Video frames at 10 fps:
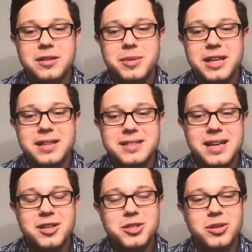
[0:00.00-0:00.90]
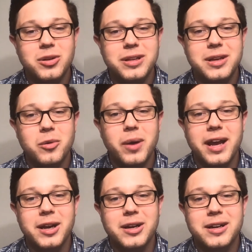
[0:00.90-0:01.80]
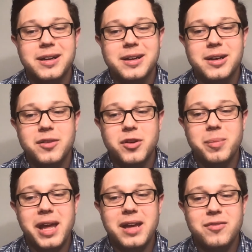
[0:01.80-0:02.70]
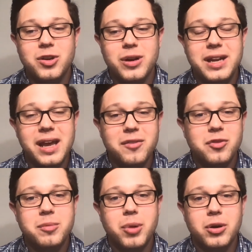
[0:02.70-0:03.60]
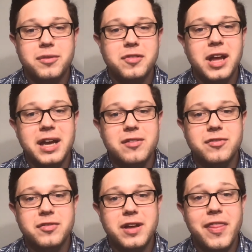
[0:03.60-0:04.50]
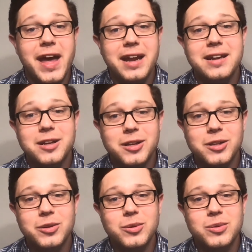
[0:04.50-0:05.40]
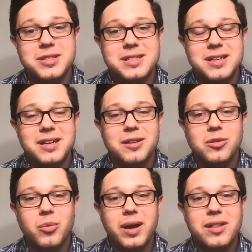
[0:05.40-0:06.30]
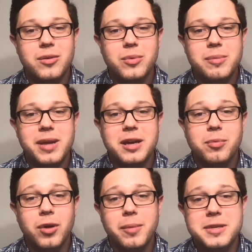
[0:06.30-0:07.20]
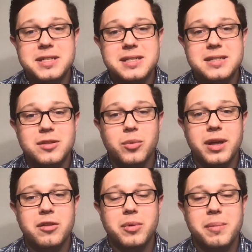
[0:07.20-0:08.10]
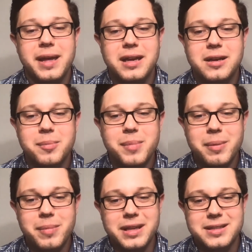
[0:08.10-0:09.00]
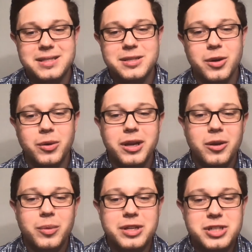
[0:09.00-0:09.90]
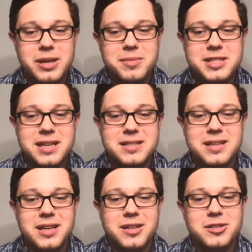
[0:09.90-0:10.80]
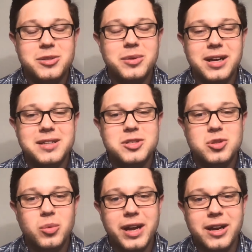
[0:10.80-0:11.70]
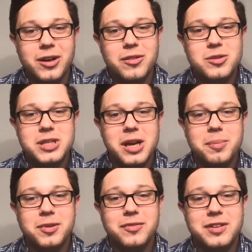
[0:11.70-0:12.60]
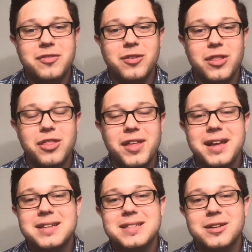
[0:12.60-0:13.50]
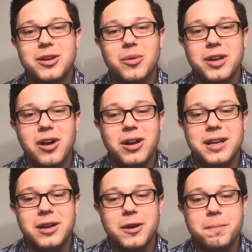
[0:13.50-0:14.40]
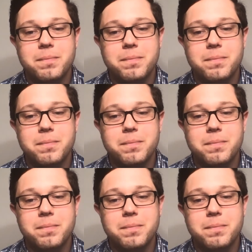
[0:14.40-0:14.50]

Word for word: to be intentionally aware of our behavior in every part of life, and that includes the way that we make promises and the way that we make commitments. So when James says, do not swear, there's a couple of different things that are going on here.